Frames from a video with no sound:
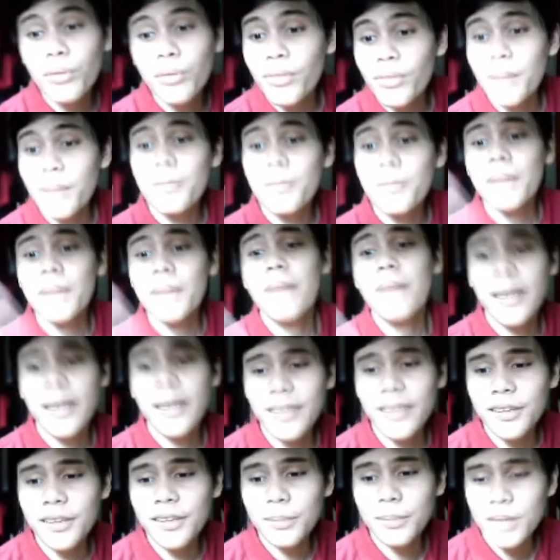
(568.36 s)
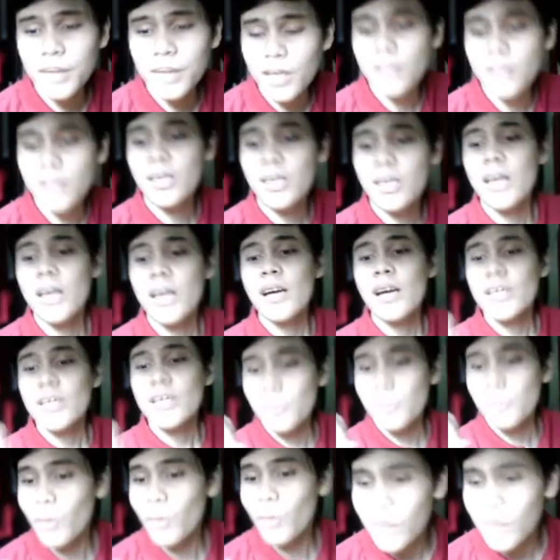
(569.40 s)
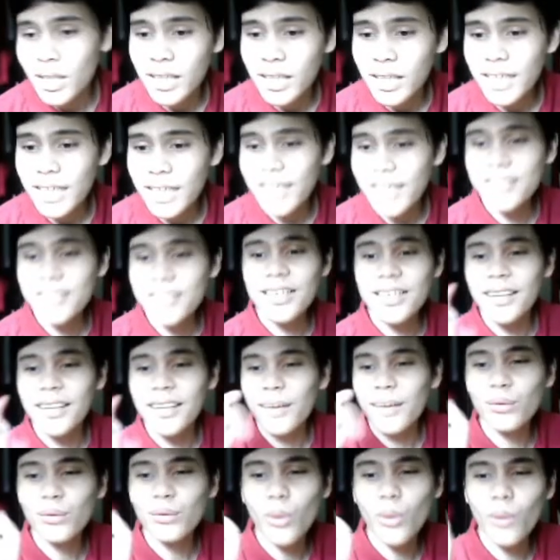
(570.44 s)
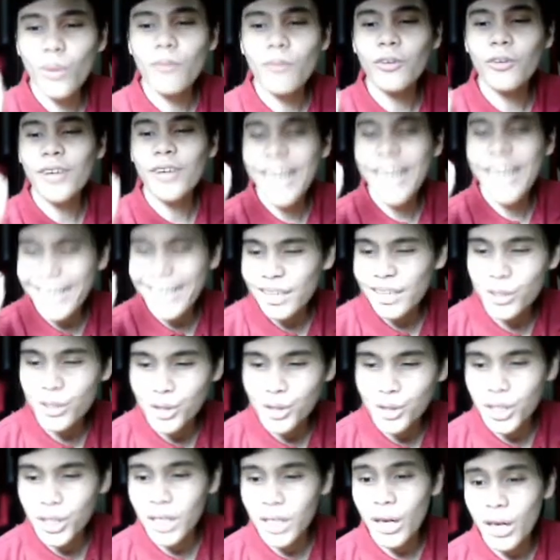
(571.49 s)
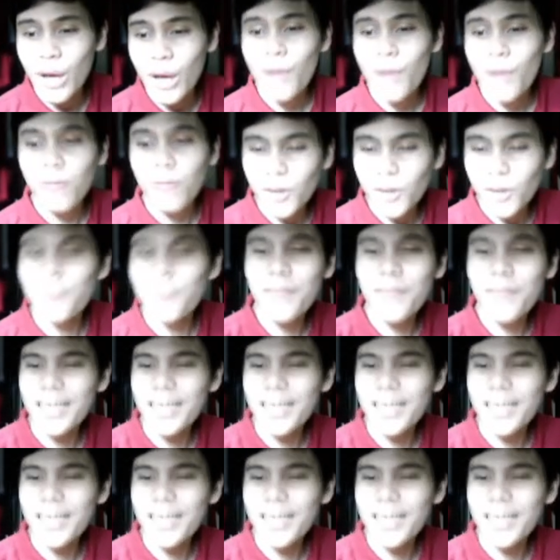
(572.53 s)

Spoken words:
the Big Bang Theory, because supposedly it's the leftover energy from